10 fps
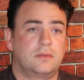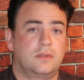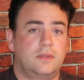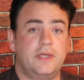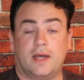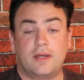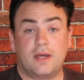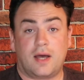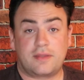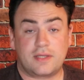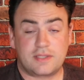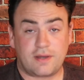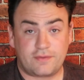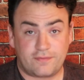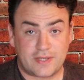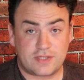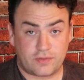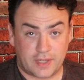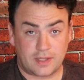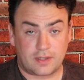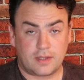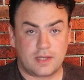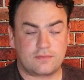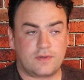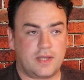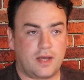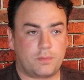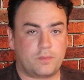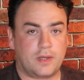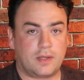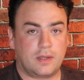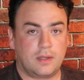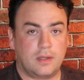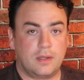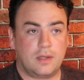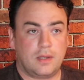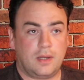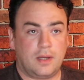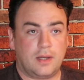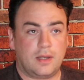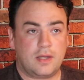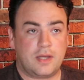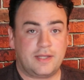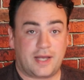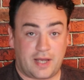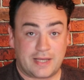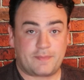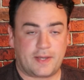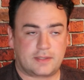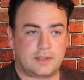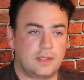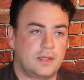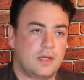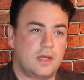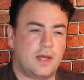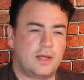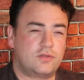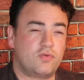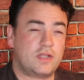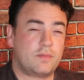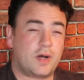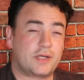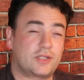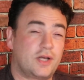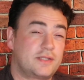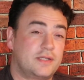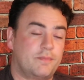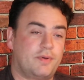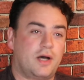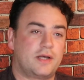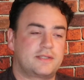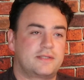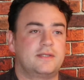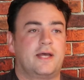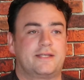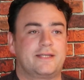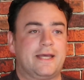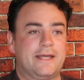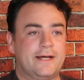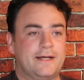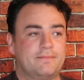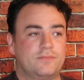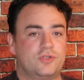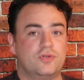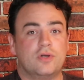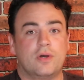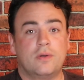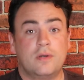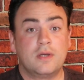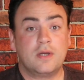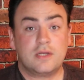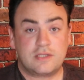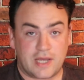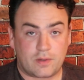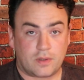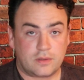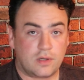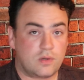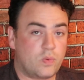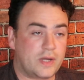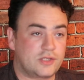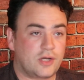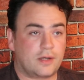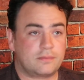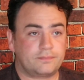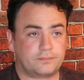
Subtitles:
Yeah, I think self-defense training has really helped me in that aspect. Doing the martial arts in the past, like say judo, taekwondo, Wing Chun,